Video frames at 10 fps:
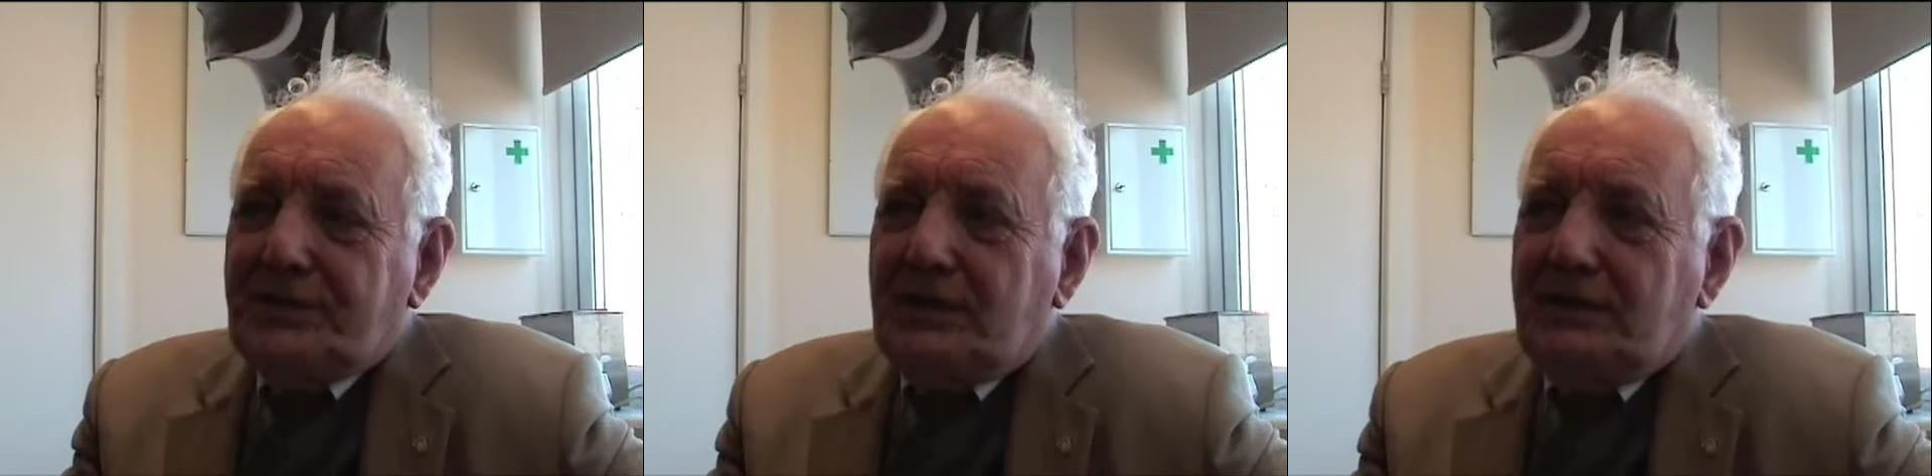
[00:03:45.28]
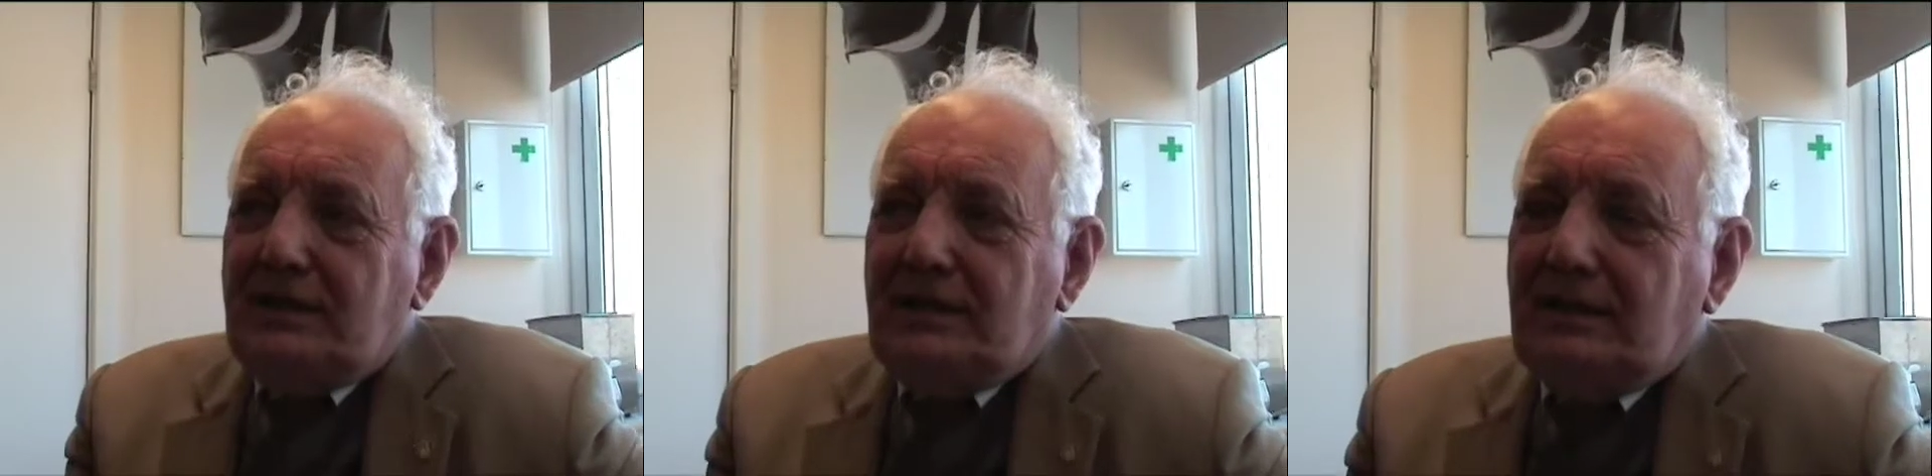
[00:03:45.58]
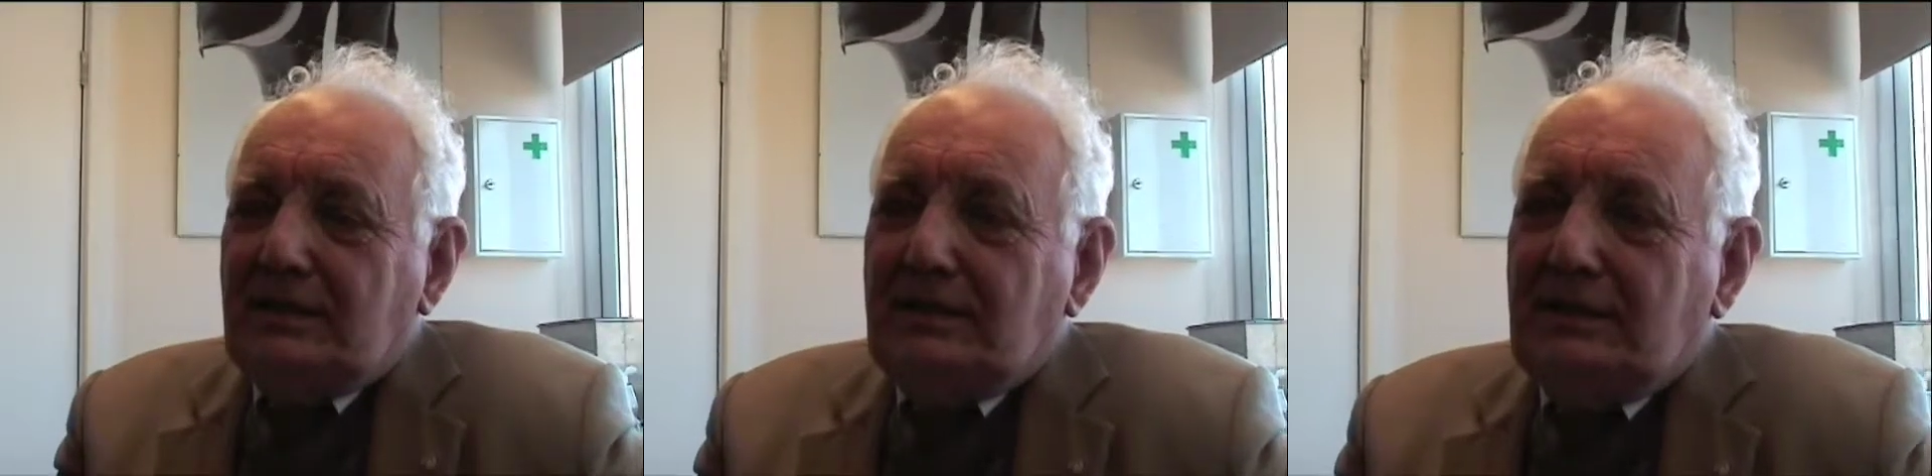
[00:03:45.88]

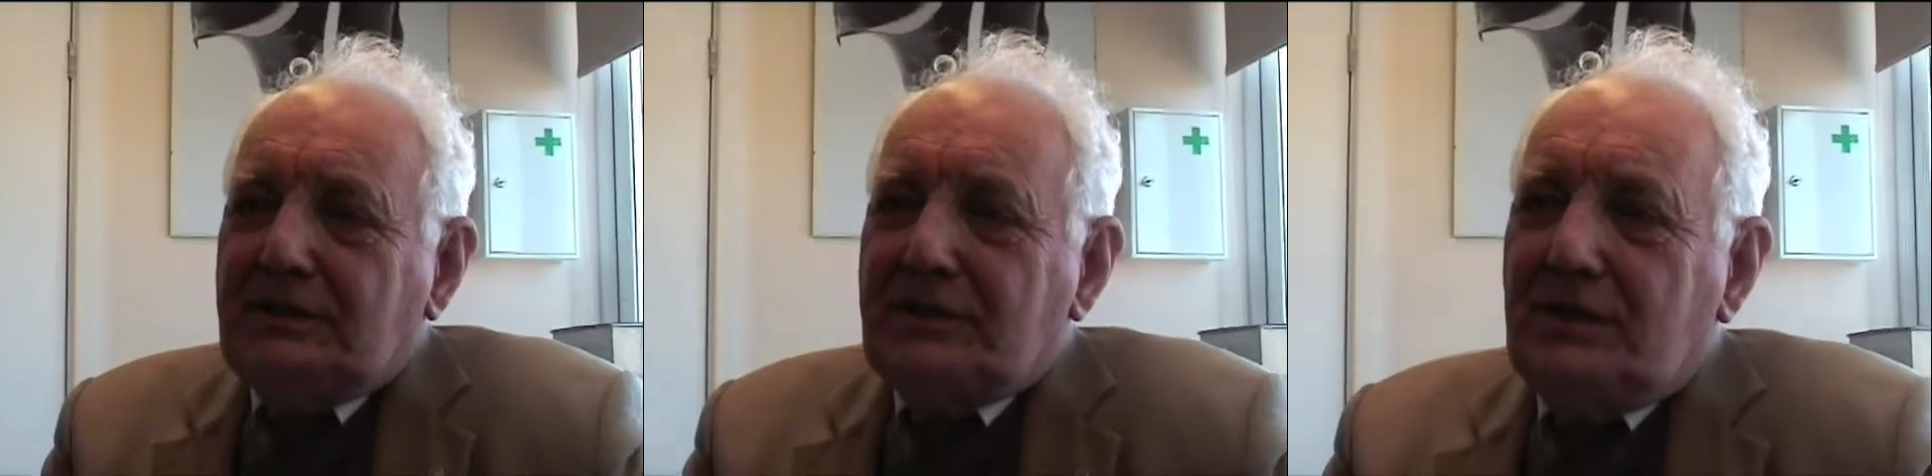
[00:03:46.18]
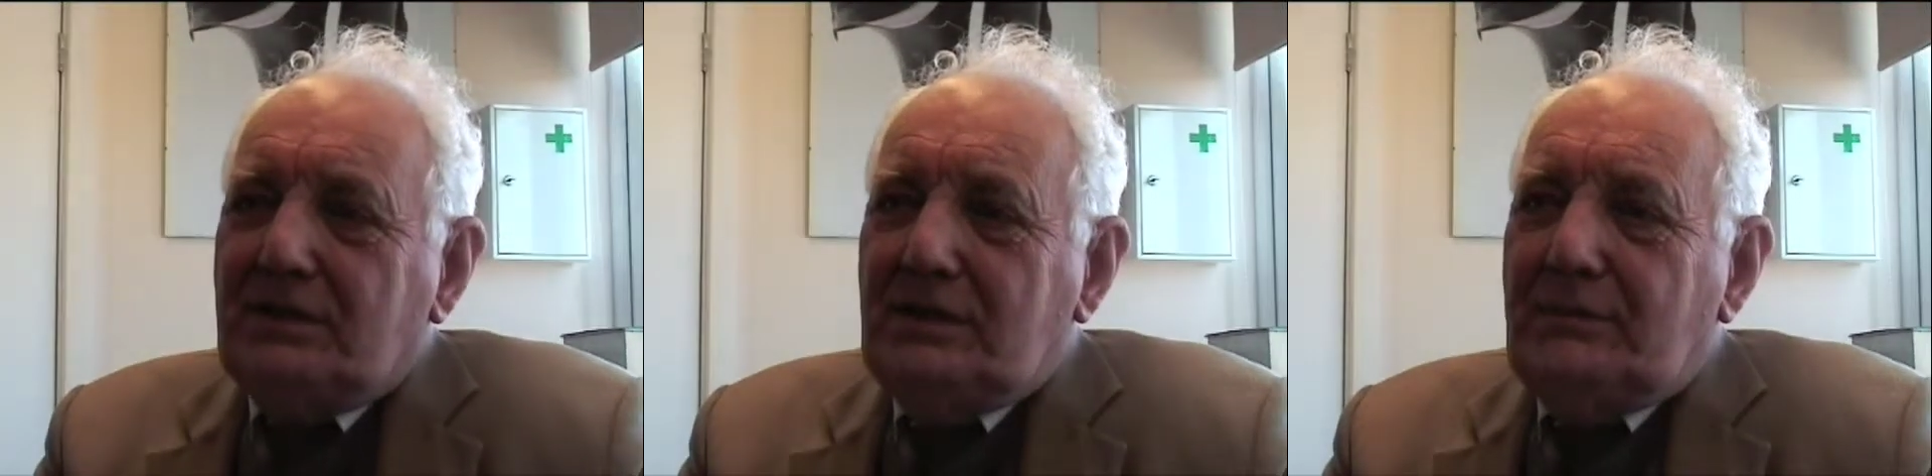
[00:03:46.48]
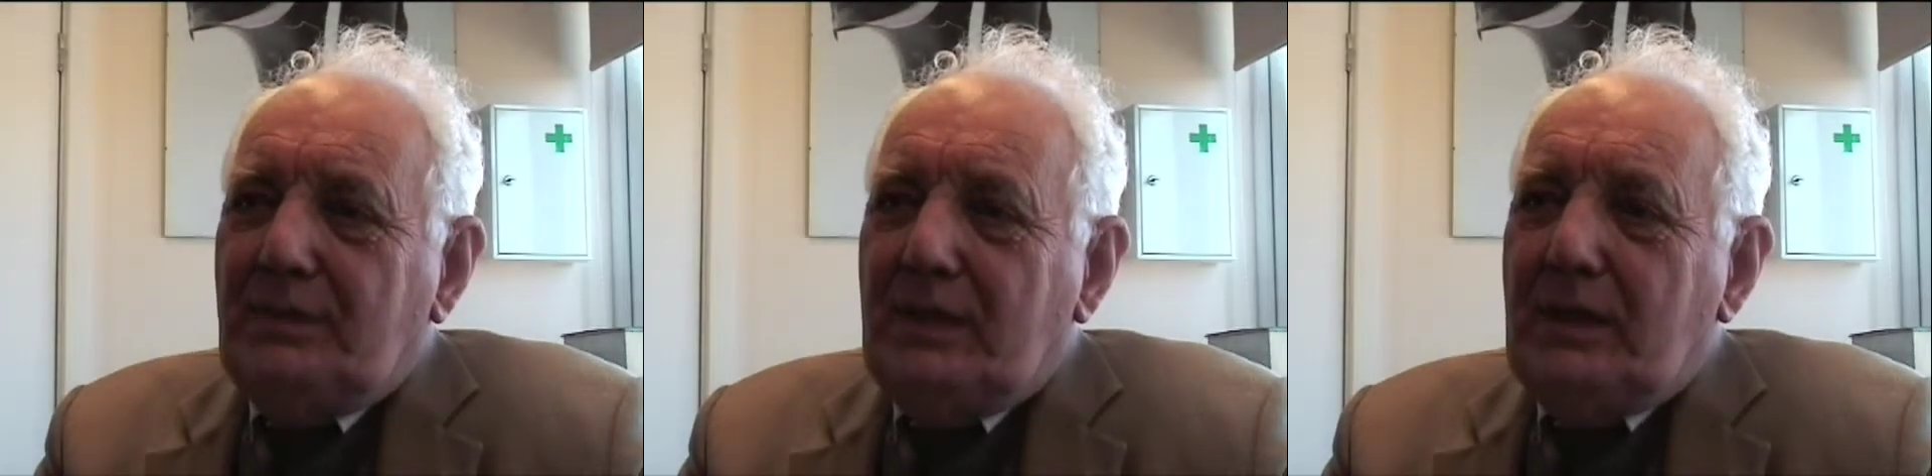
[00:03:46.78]
I started
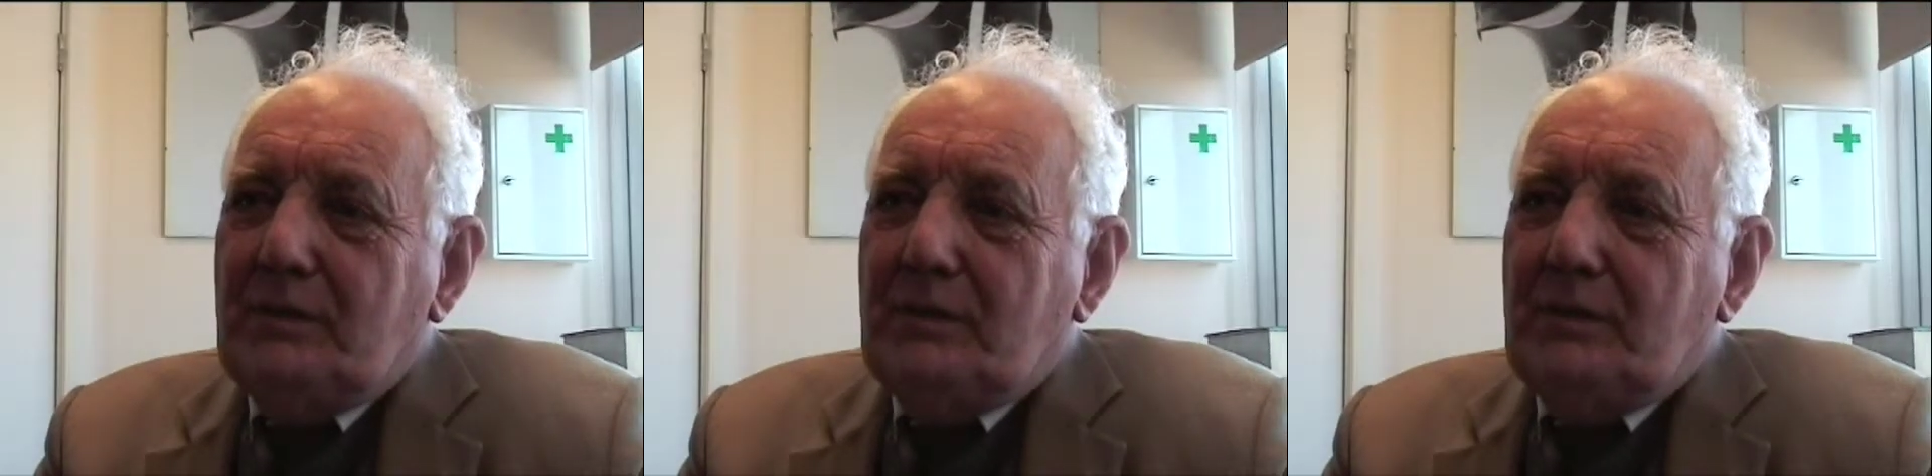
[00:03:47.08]
my